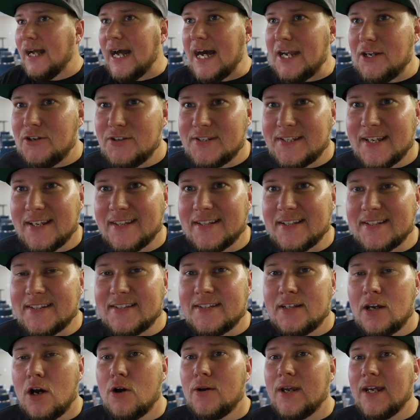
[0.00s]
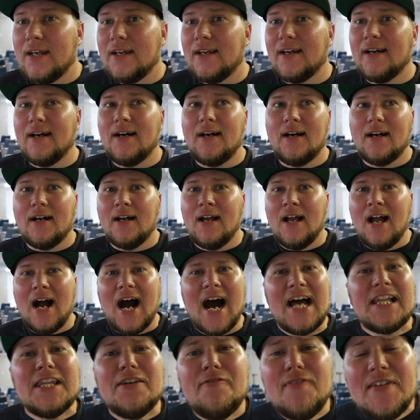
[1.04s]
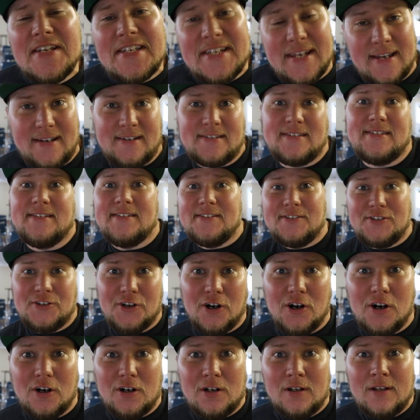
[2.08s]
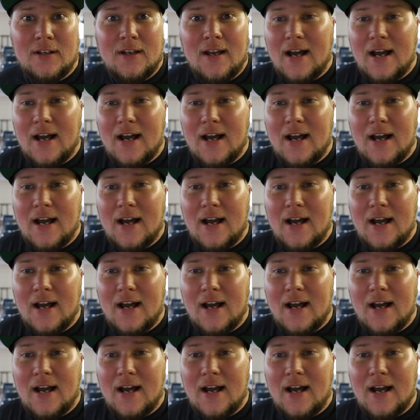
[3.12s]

How do you say this? Okay, uh, I live in Texas, y'all.